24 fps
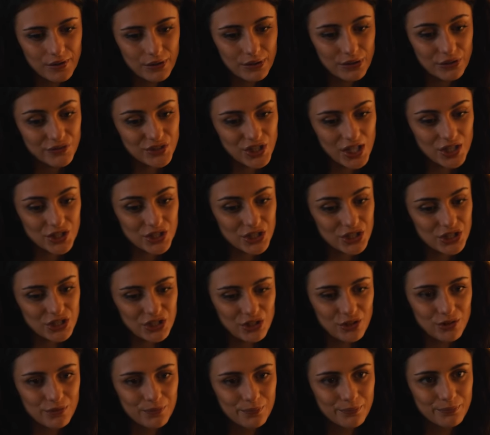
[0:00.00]
You've changed your
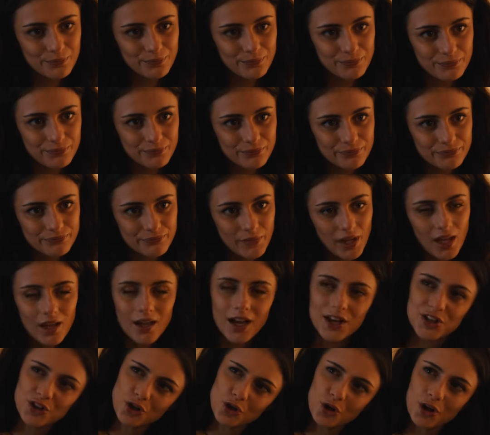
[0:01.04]
tune.
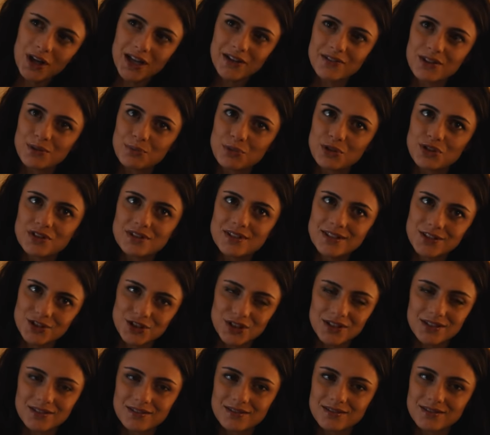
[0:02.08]
You're not even a
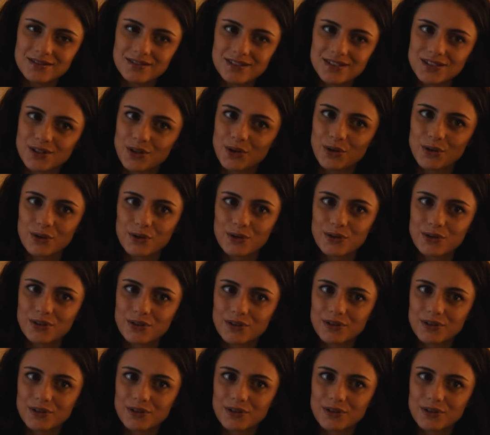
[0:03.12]
musician, so...